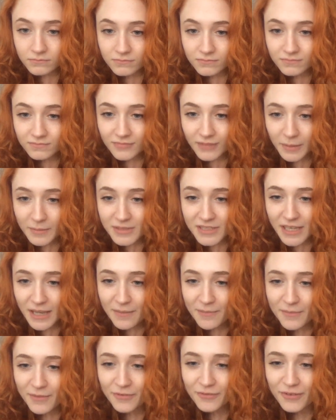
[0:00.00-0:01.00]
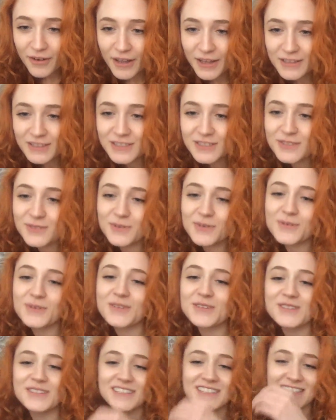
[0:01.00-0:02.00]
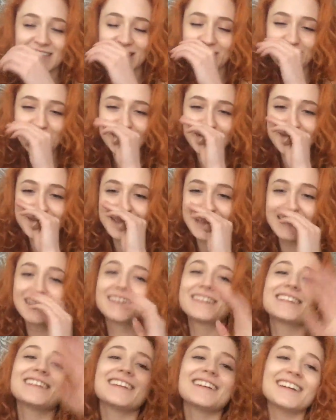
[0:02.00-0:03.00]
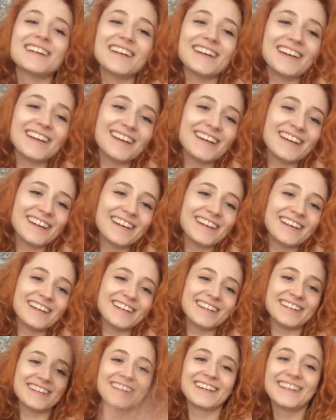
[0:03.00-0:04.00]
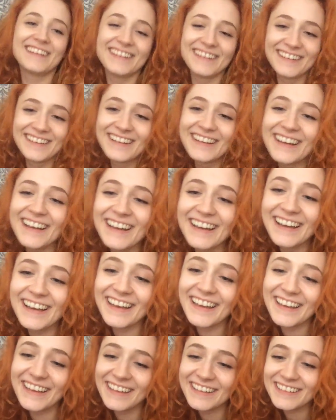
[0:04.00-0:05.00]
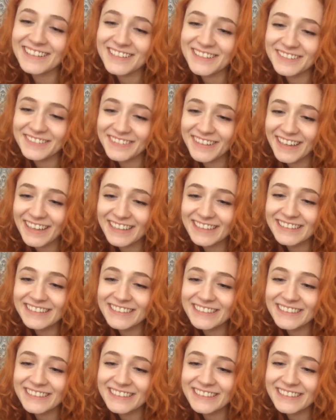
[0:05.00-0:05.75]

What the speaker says: I'm Skyping my friend, so we're watching this live stream together. Yay! Hey to your friend.